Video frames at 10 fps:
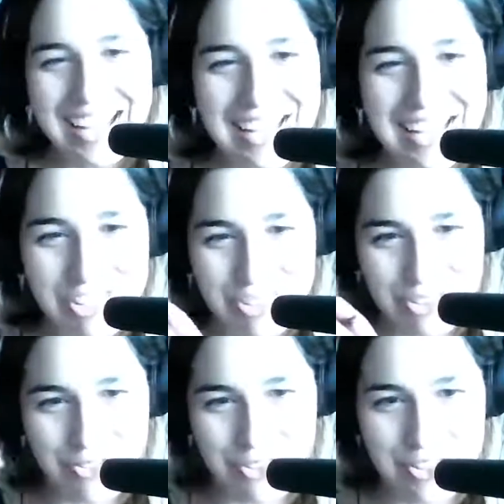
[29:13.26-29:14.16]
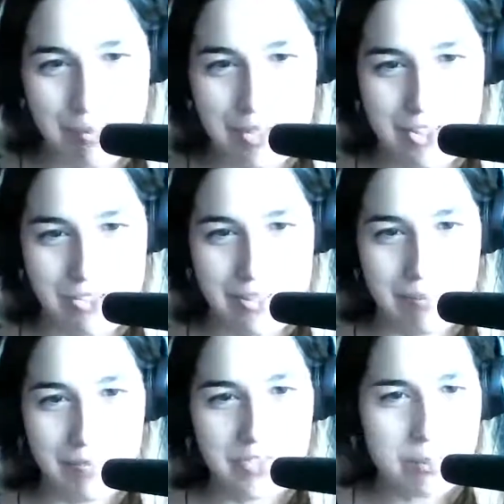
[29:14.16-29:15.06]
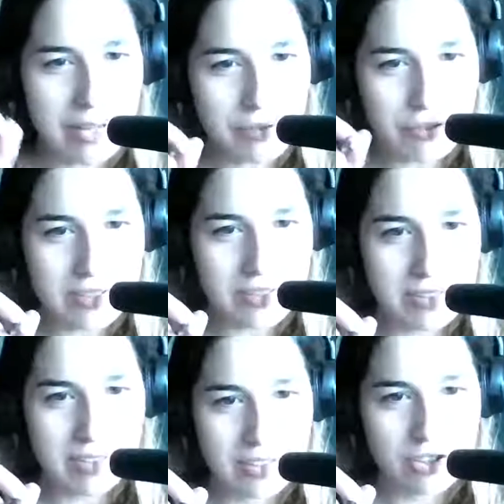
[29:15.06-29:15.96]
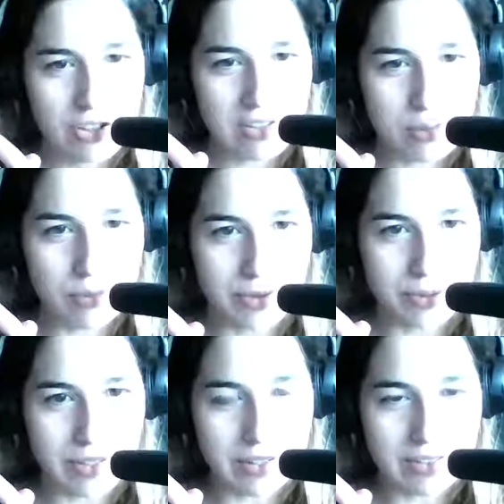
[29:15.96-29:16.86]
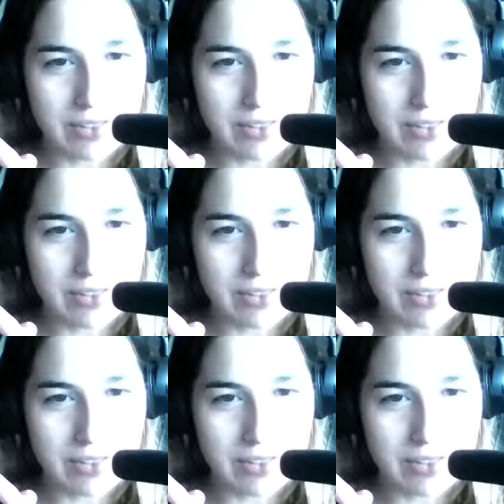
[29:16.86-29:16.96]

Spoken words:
Gerald's first on my screen. Did Maya freeze? She hasn't moved in a while.